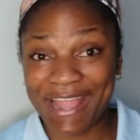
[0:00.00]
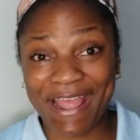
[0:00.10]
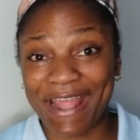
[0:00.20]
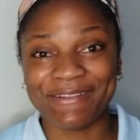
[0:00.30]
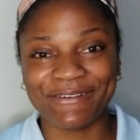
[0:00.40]

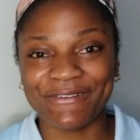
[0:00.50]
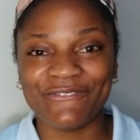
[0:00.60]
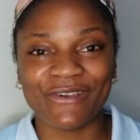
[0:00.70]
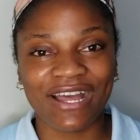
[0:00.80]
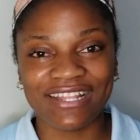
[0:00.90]
I don't know if you
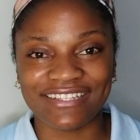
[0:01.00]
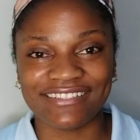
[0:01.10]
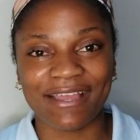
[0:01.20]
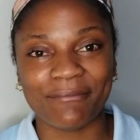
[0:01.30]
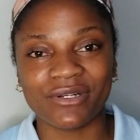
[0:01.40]

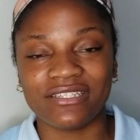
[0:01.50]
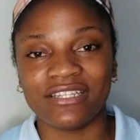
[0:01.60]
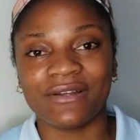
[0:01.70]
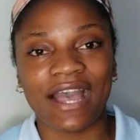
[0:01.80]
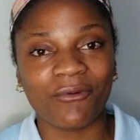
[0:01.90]
understand, but you
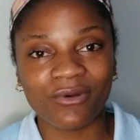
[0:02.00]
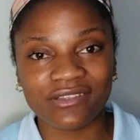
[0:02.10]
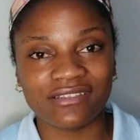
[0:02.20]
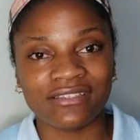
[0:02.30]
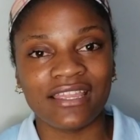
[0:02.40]
know, I
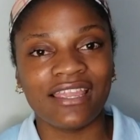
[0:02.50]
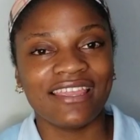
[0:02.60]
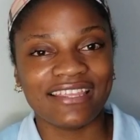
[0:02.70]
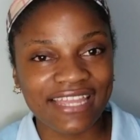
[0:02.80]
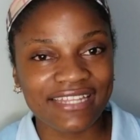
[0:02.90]
wasn't
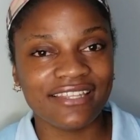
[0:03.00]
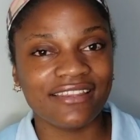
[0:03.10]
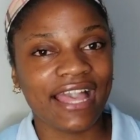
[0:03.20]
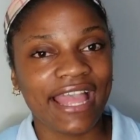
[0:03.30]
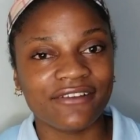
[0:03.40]
getting the
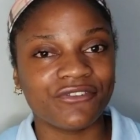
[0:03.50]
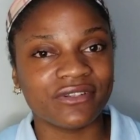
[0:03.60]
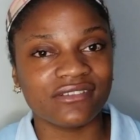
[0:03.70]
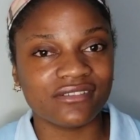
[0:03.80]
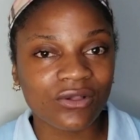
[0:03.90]
kind of
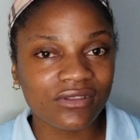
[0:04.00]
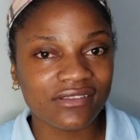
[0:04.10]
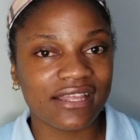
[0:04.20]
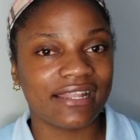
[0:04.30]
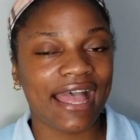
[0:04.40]
results
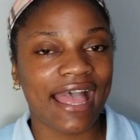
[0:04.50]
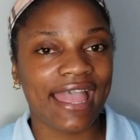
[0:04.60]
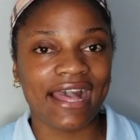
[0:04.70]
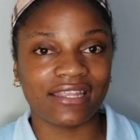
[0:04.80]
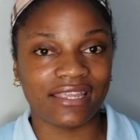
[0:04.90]
that I
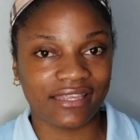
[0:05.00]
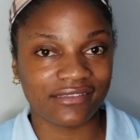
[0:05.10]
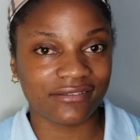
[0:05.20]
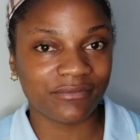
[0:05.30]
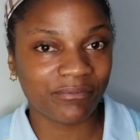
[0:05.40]
had
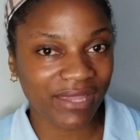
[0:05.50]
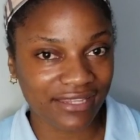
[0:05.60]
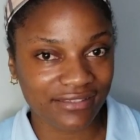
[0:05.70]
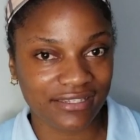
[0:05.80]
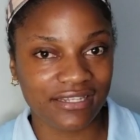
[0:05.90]

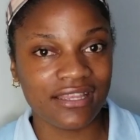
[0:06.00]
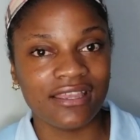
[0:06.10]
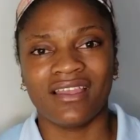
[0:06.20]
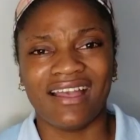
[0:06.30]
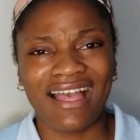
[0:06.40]
expected.
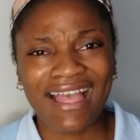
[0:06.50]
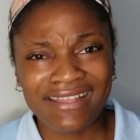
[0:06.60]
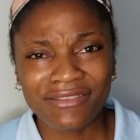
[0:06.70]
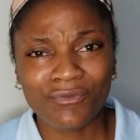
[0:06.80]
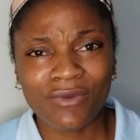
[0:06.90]

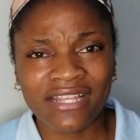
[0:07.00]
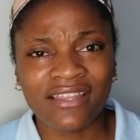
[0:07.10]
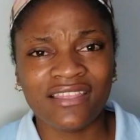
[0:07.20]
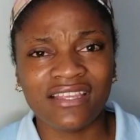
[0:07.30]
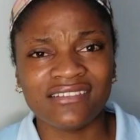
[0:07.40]
And one of the
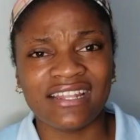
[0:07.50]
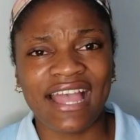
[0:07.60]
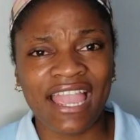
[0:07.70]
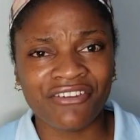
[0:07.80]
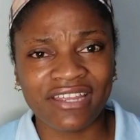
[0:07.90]
things that
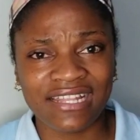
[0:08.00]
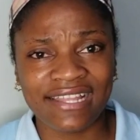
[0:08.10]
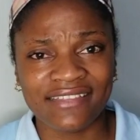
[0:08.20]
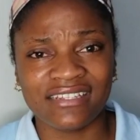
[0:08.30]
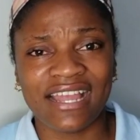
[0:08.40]
I
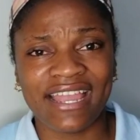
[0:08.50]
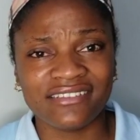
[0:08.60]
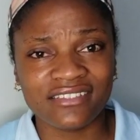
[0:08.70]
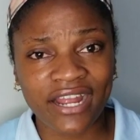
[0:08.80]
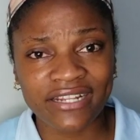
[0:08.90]
realized that I
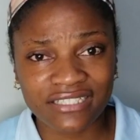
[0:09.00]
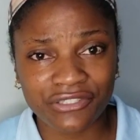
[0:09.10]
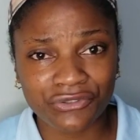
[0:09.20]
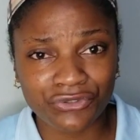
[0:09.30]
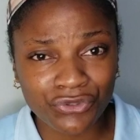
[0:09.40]

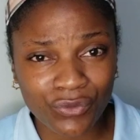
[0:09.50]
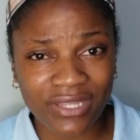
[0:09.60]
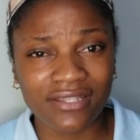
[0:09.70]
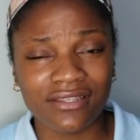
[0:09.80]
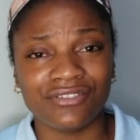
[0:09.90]
started
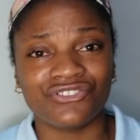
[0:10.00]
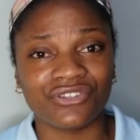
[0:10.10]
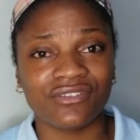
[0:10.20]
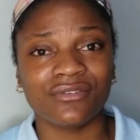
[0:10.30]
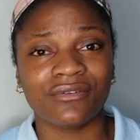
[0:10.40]
doing
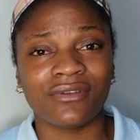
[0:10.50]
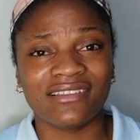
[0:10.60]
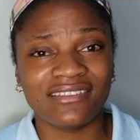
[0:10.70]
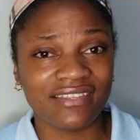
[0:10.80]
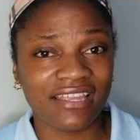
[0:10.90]
just to
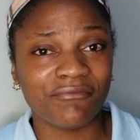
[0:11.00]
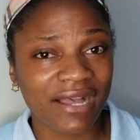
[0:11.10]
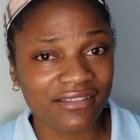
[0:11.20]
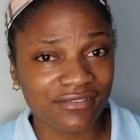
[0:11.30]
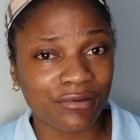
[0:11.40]
save
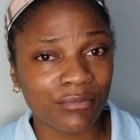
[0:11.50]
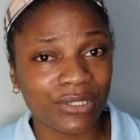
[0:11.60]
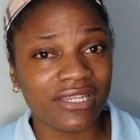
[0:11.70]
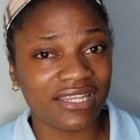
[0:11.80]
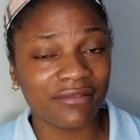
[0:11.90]
back some
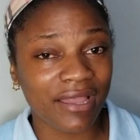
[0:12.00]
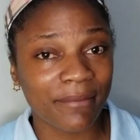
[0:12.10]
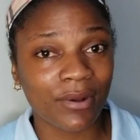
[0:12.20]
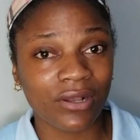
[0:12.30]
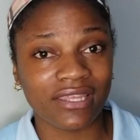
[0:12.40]
money in my
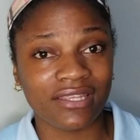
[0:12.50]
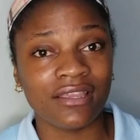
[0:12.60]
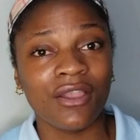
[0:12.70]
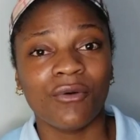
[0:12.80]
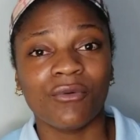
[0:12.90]
pocket
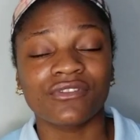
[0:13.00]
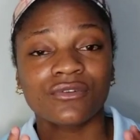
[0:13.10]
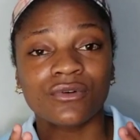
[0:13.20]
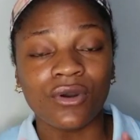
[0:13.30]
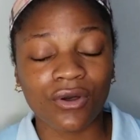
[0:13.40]
was
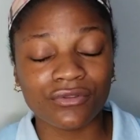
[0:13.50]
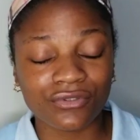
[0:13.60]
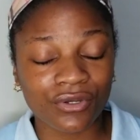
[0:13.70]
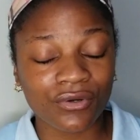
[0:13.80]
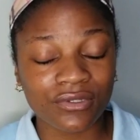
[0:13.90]
to cut
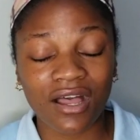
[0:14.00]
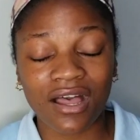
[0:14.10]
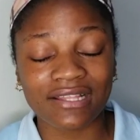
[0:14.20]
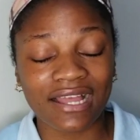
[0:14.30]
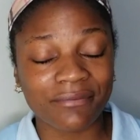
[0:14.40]
down
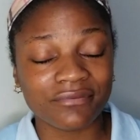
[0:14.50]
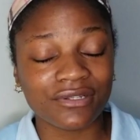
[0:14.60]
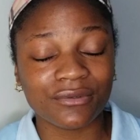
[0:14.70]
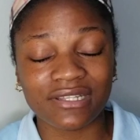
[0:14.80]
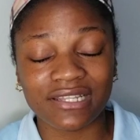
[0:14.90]
on
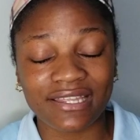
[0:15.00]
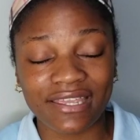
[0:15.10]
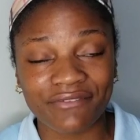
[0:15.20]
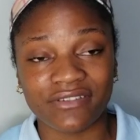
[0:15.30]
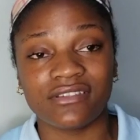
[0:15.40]
absolutely
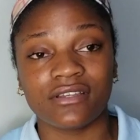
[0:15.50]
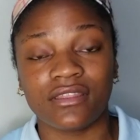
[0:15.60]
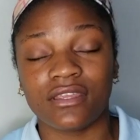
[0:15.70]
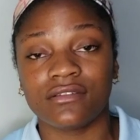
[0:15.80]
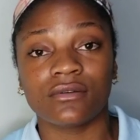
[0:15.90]
every single
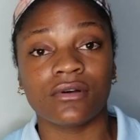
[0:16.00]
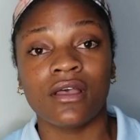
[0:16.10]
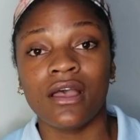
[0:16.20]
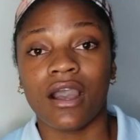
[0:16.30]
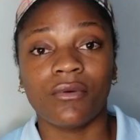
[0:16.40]
thing. So
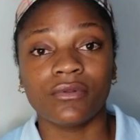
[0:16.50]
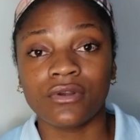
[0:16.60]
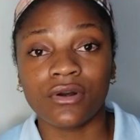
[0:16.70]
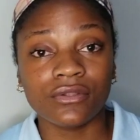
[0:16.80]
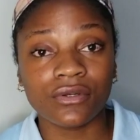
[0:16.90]
I would
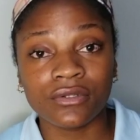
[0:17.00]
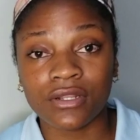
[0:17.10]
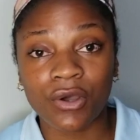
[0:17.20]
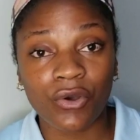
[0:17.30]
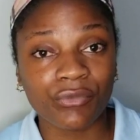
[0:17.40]
cut down on
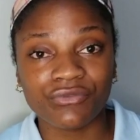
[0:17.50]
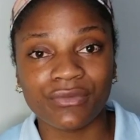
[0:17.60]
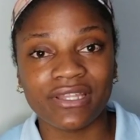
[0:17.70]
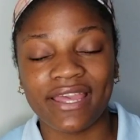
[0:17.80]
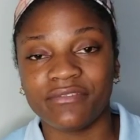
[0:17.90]
how much
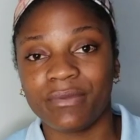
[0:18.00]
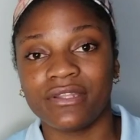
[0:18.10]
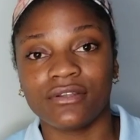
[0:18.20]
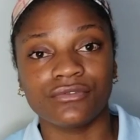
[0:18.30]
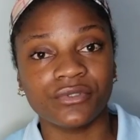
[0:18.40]
money I spend
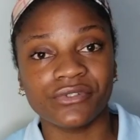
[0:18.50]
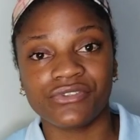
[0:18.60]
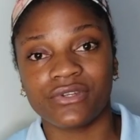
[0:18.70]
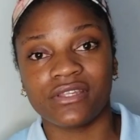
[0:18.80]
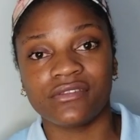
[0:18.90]
on
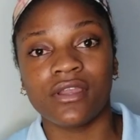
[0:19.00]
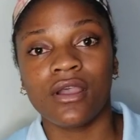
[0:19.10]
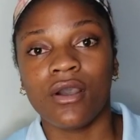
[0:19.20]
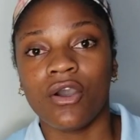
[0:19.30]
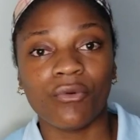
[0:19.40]
groceries,
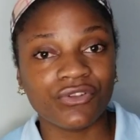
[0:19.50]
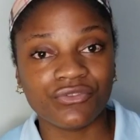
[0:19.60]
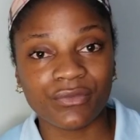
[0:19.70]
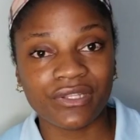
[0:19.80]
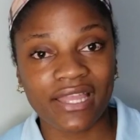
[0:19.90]
how much
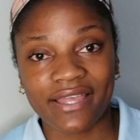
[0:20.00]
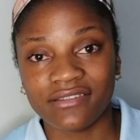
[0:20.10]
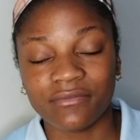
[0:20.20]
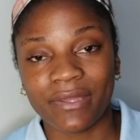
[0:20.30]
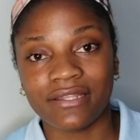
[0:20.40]
money I
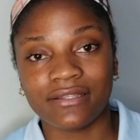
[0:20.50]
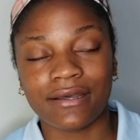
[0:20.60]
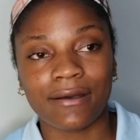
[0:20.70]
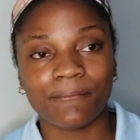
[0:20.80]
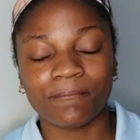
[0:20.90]
spend
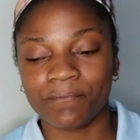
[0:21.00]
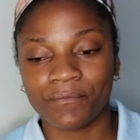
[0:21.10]
um,